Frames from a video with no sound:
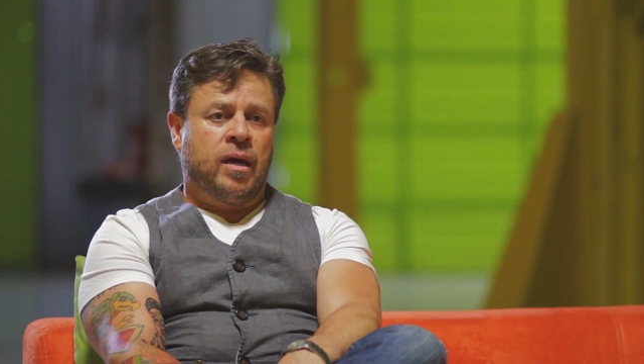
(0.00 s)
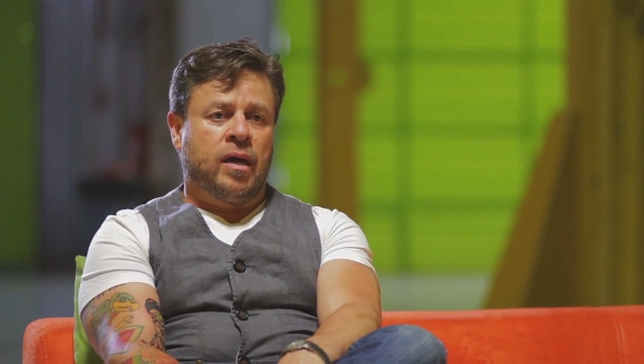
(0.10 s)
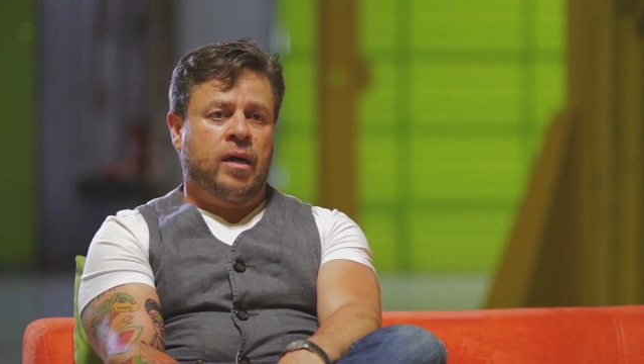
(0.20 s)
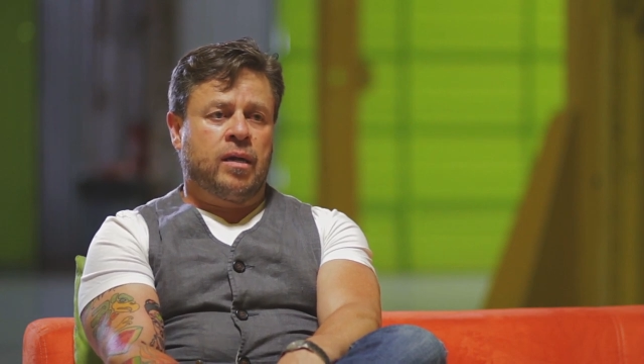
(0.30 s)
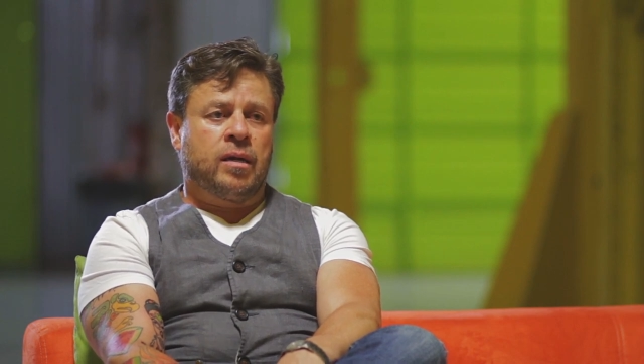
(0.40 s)

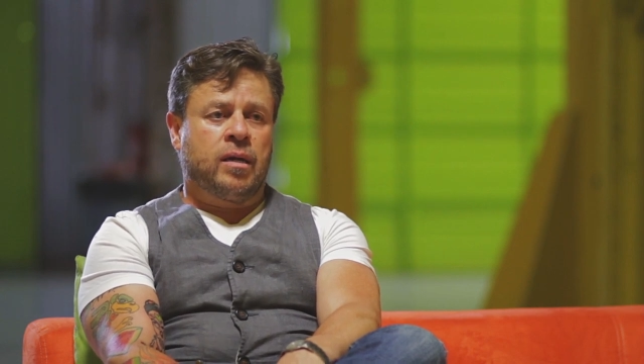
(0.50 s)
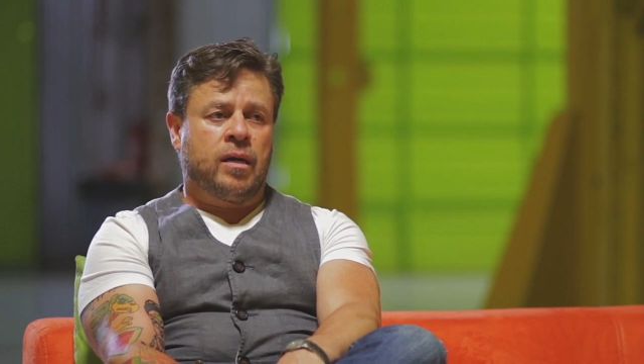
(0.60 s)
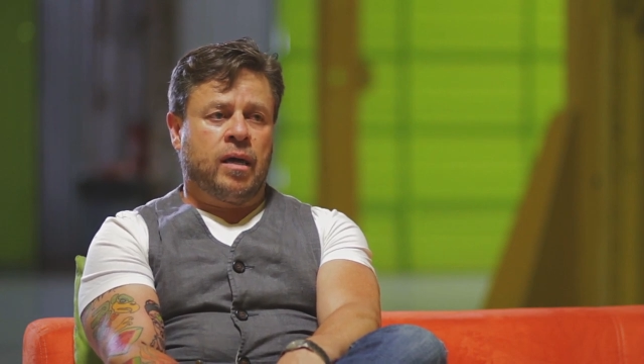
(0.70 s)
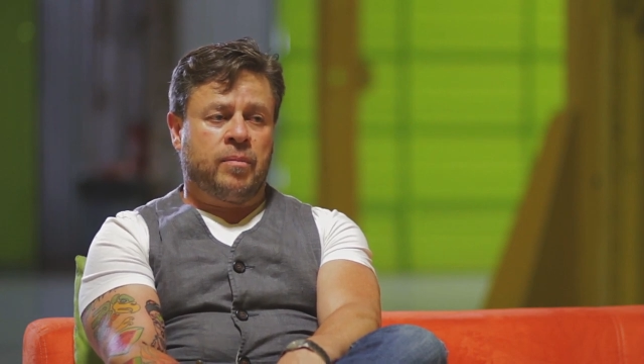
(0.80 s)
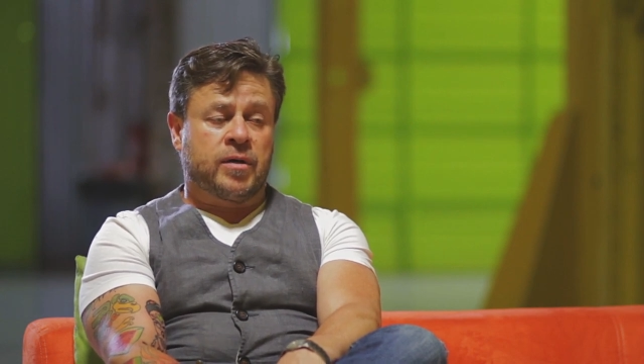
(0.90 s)
And
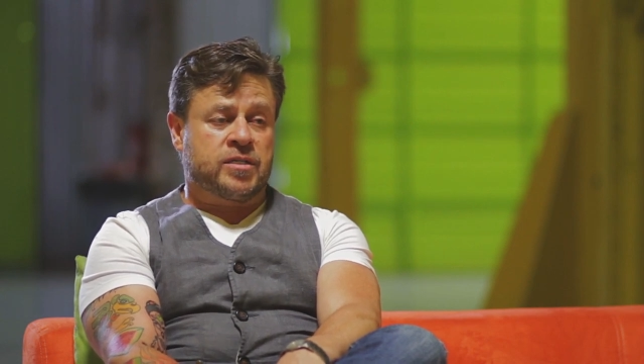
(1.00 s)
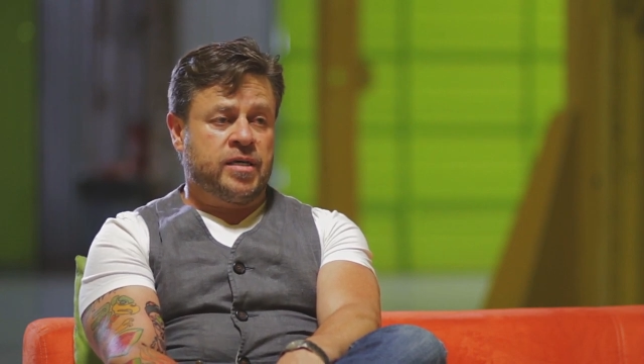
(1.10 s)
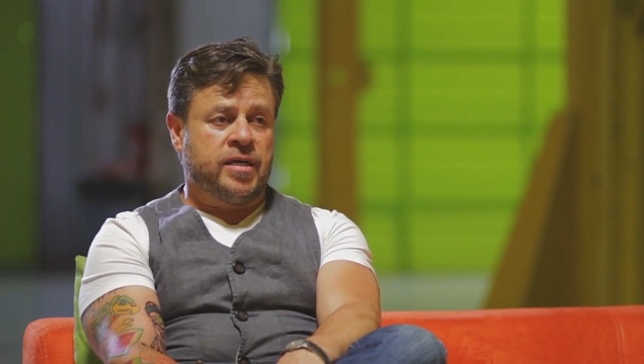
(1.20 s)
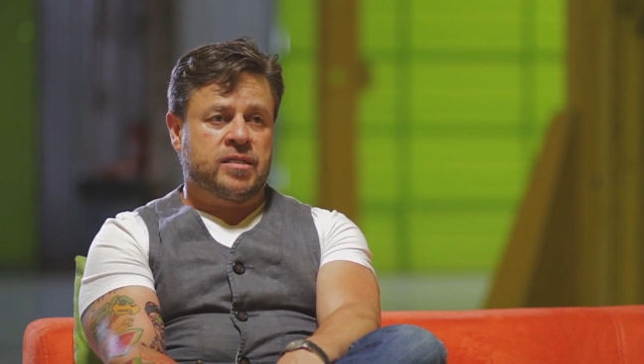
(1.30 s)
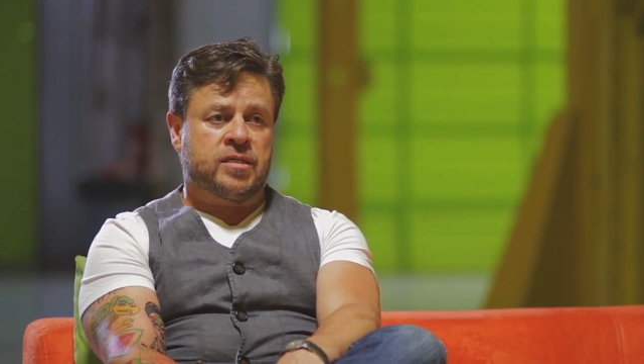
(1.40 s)
ever
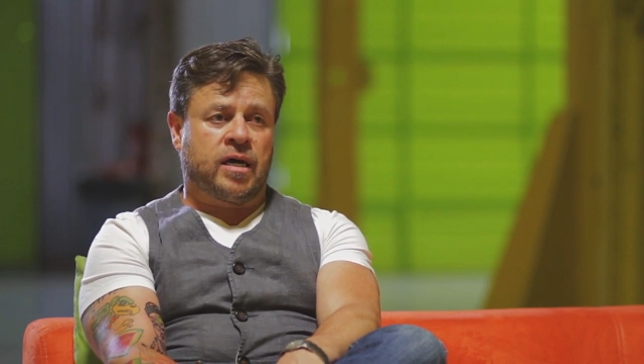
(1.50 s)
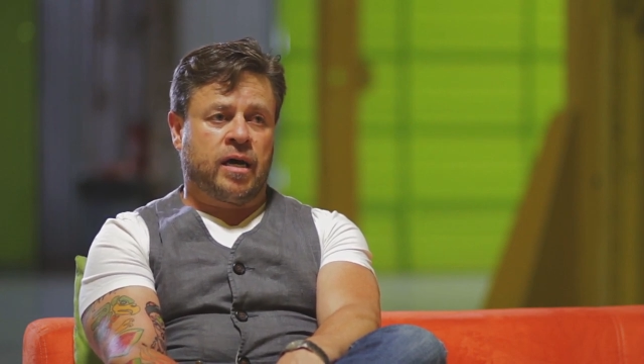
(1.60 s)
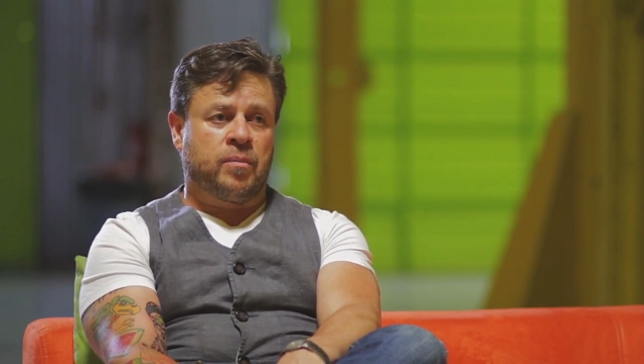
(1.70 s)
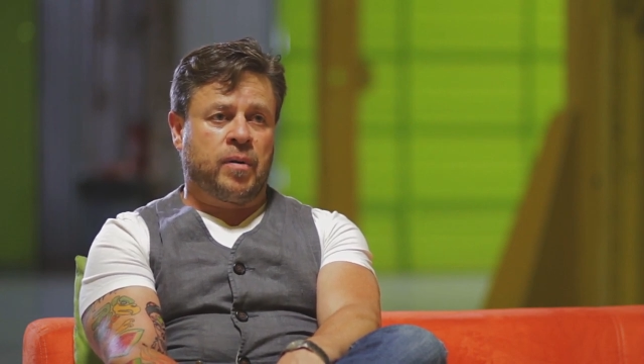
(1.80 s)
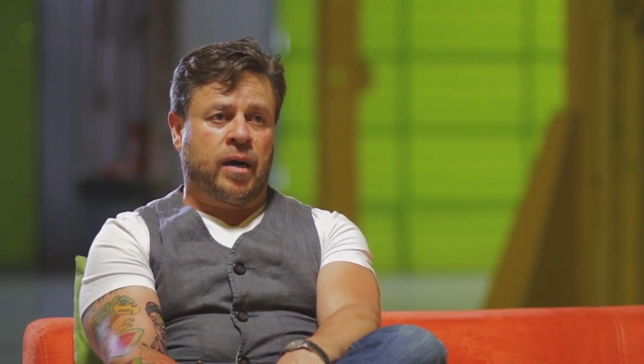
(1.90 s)
since, I,